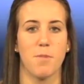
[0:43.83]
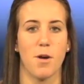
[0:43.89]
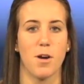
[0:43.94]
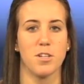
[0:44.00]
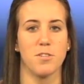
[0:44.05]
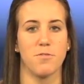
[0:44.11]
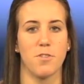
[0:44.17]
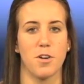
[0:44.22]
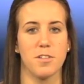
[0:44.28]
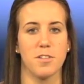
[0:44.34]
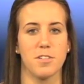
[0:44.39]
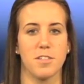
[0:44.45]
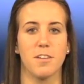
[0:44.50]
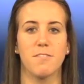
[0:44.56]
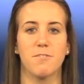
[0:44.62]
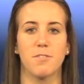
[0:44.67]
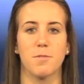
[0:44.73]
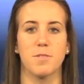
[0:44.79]
March
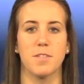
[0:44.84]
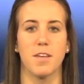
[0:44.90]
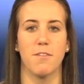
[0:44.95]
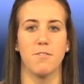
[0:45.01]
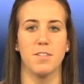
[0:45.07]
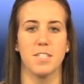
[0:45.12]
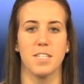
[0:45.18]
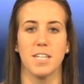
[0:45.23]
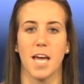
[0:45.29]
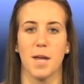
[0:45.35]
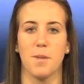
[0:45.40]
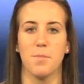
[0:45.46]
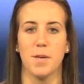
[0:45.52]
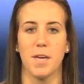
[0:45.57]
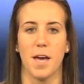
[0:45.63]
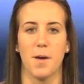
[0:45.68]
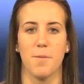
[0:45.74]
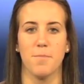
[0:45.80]
1st from 7 to 9
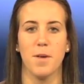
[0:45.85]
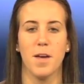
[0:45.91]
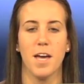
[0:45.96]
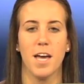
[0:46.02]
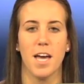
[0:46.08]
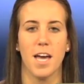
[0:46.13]
p.m.